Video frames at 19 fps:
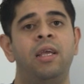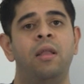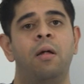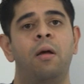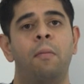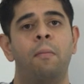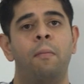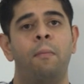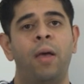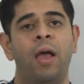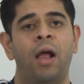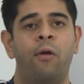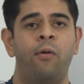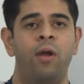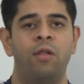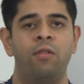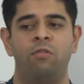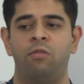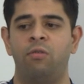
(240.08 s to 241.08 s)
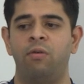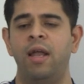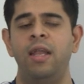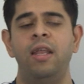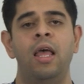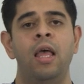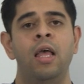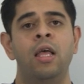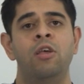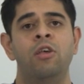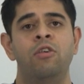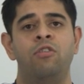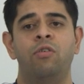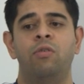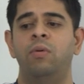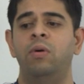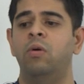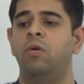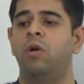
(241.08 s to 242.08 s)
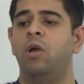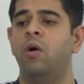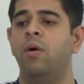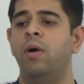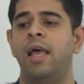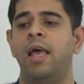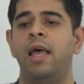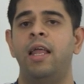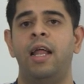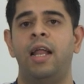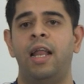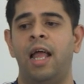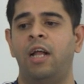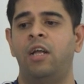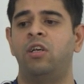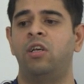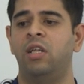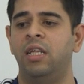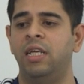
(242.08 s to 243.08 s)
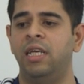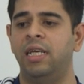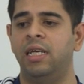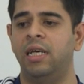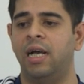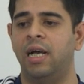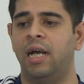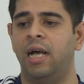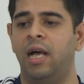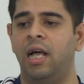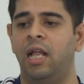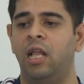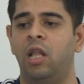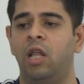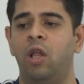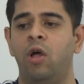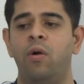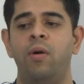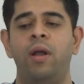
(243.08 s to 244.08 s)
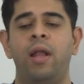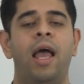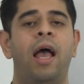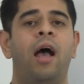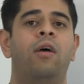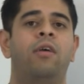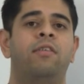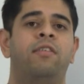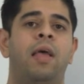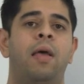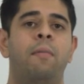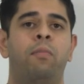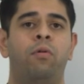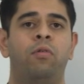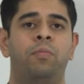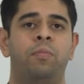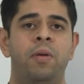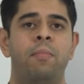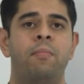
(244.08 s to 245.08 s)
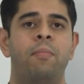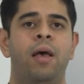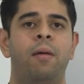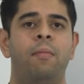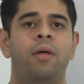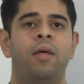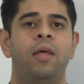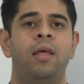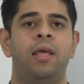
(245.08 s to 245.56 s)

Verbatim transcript: in a background thread. So we'll go ahead and actually uh, load our sampled bitmap.